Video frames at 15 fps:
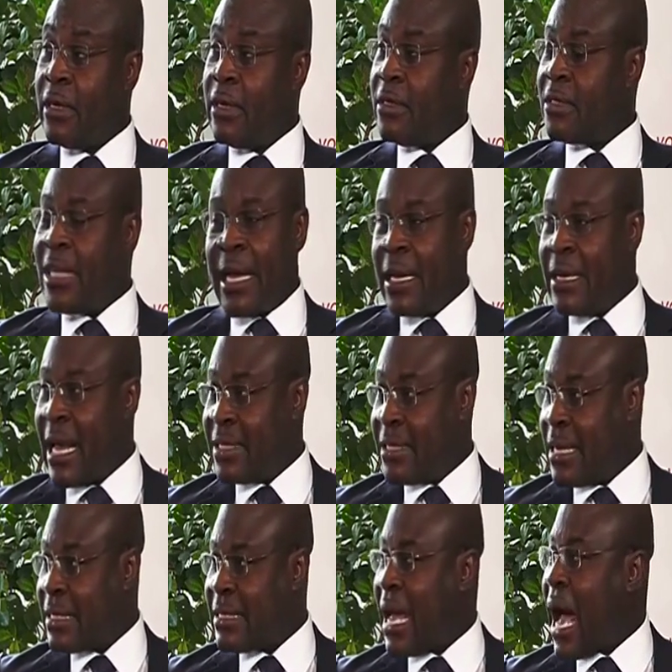China does
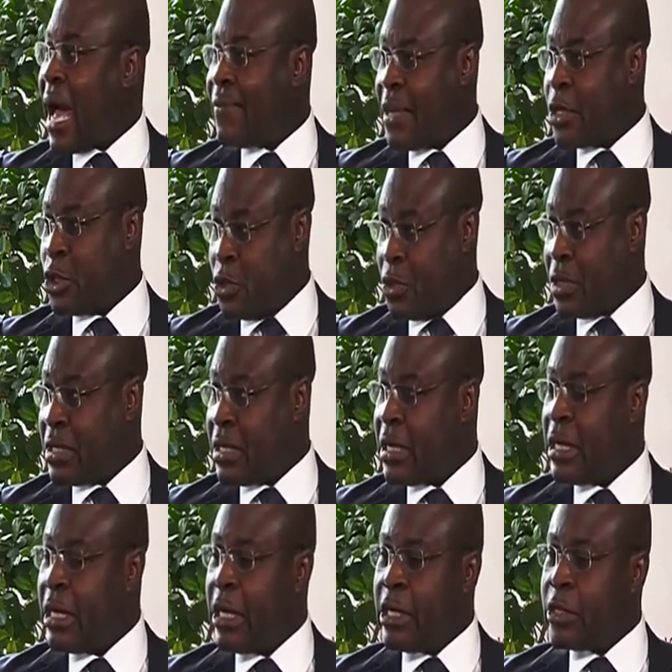it, others do it.
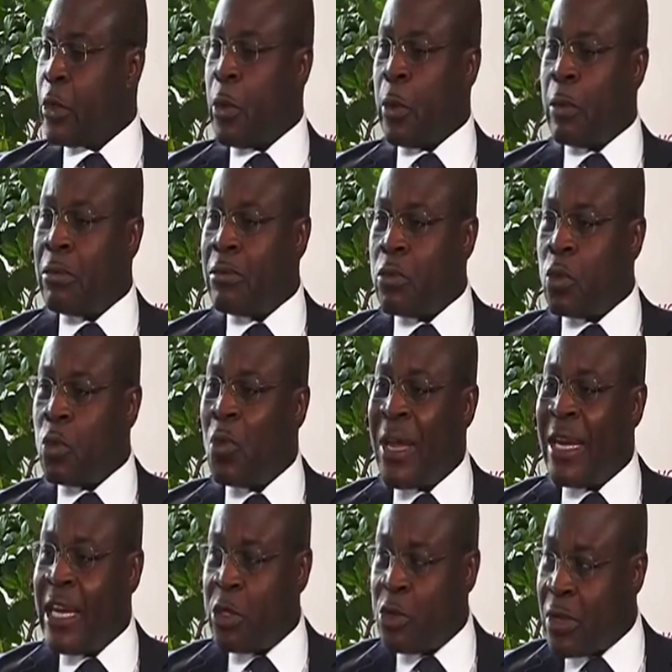So we
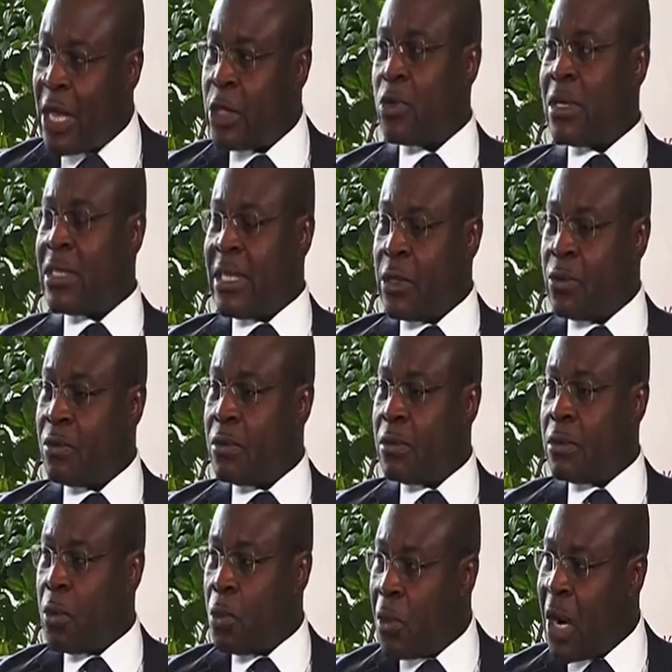need to get to a stage
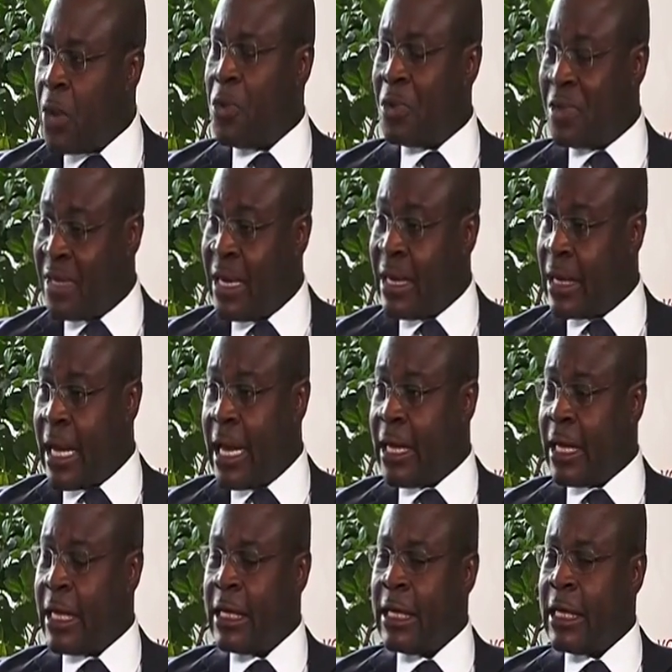where we will say in Ghana
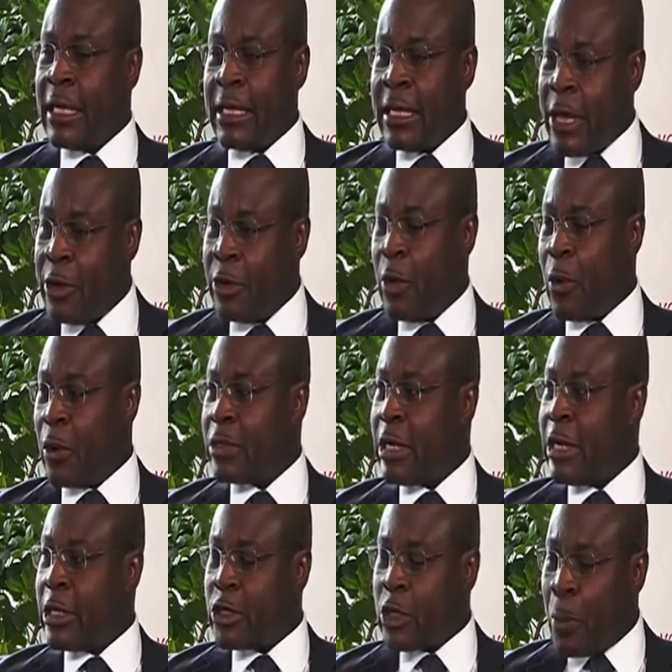that, you know
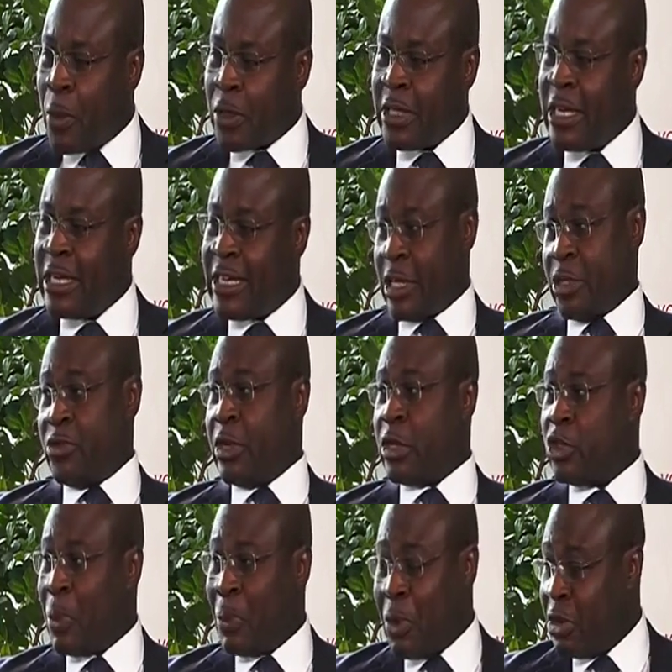what, supporting industry
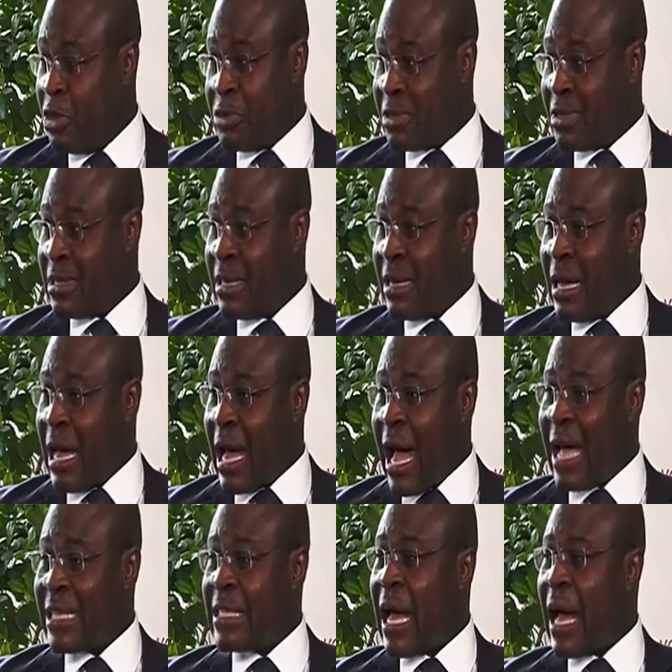to produce
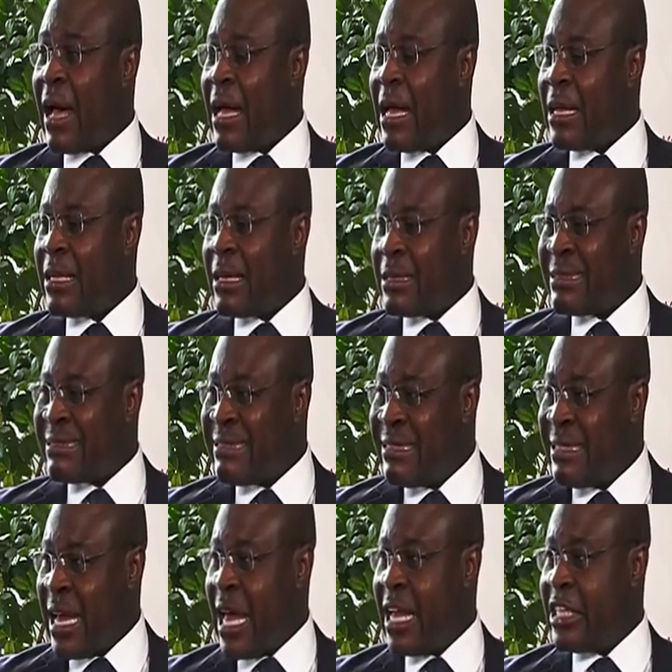at
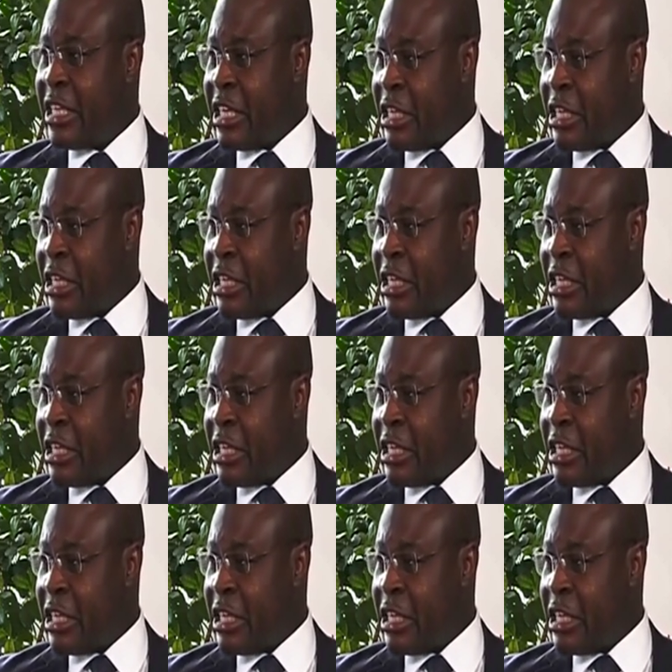debt